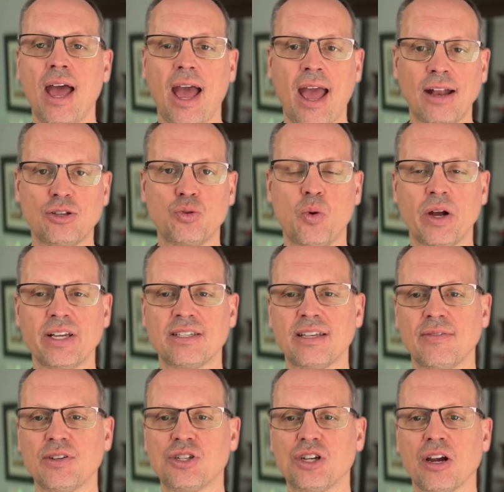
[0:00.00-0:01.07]
and
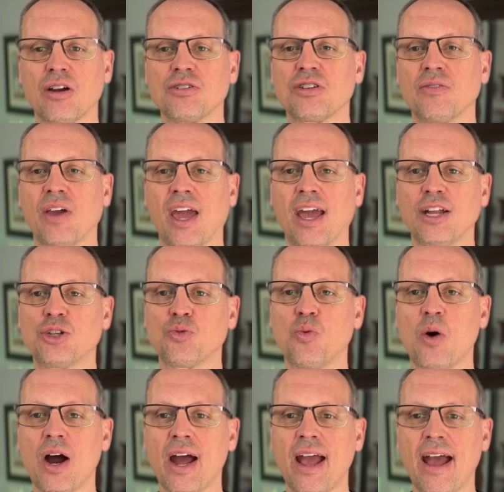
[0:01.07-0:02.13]
27 shares of
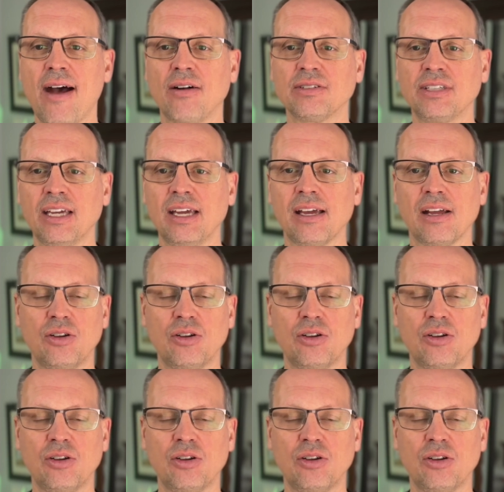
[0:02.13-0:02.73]
HYLD,